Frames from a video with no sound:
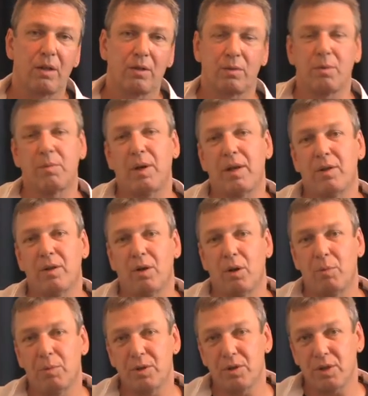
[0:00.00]
So we play the
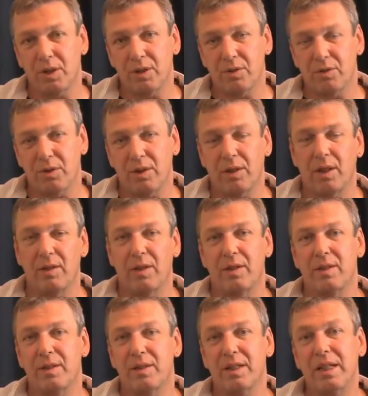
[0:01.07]
open G string and
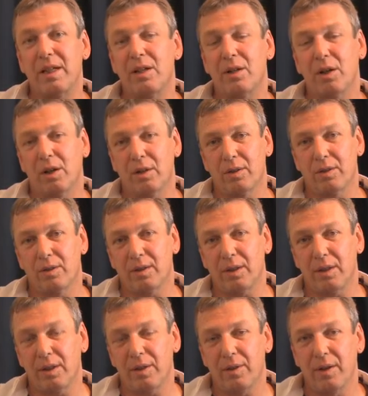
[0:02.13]
then the D on
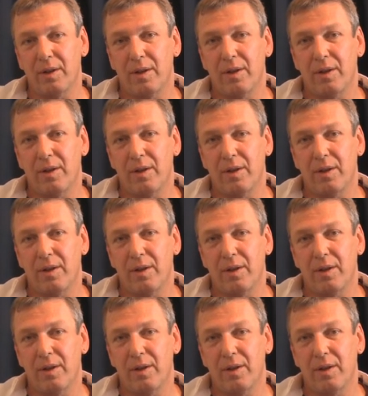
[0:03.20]
the,